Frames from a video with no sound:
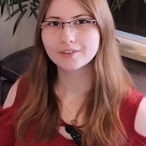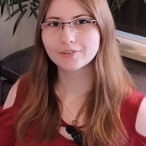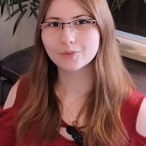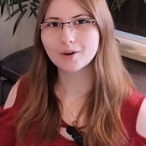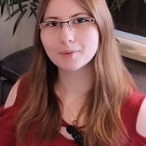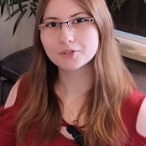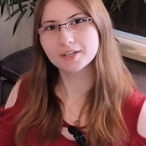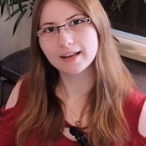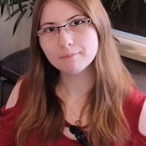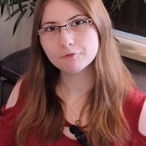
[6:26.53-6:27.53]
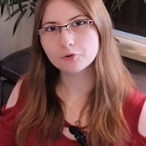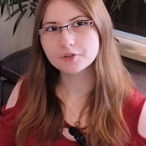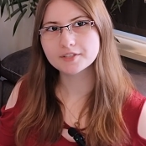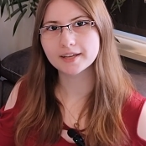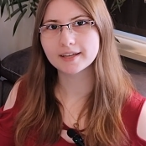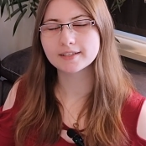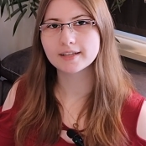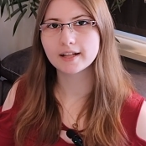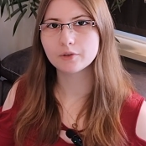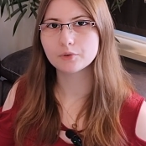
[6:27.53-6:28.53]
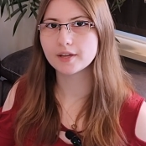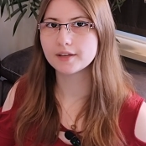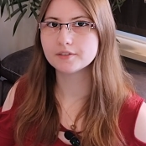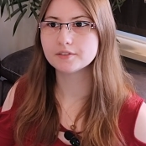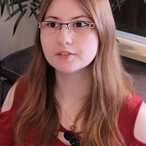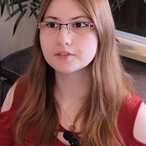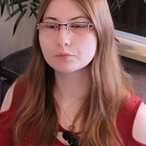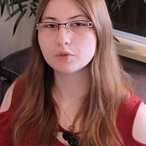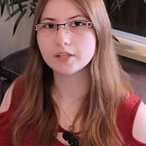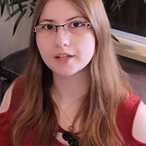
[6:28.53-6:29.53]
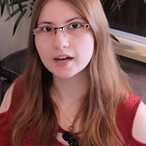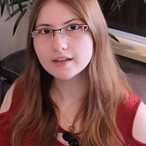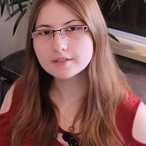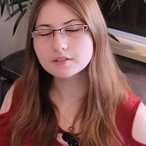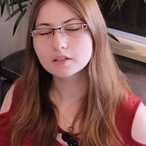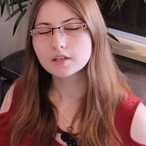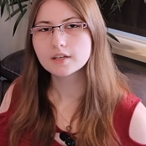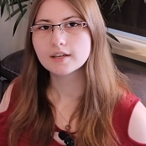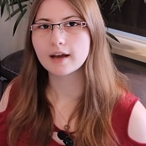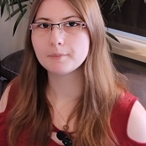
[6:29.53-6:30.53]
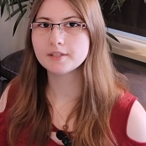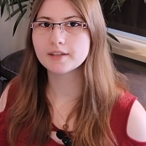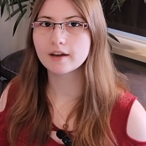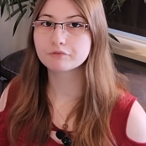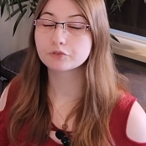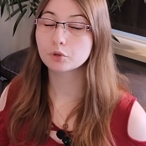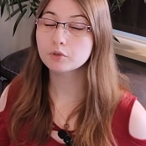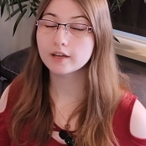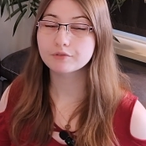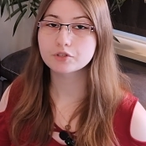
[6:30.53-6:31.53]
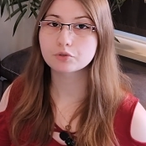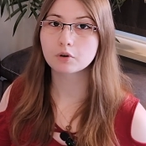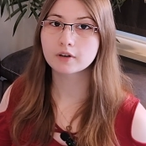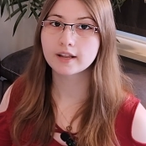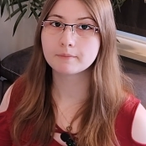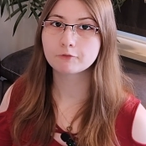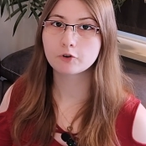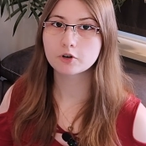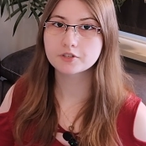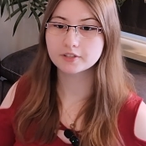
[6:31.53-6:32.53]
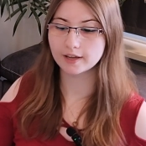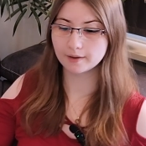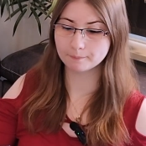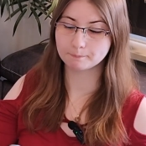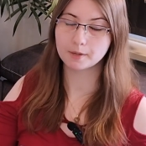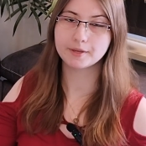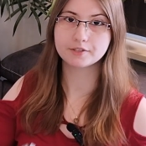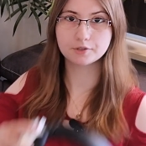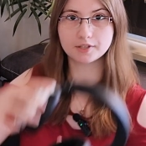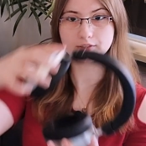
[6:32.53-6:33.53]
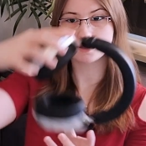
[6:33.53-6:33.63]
So about the clamp force, I can tell you that it's really nice. I mean, they don't have a strong clamp force. Maybe as you can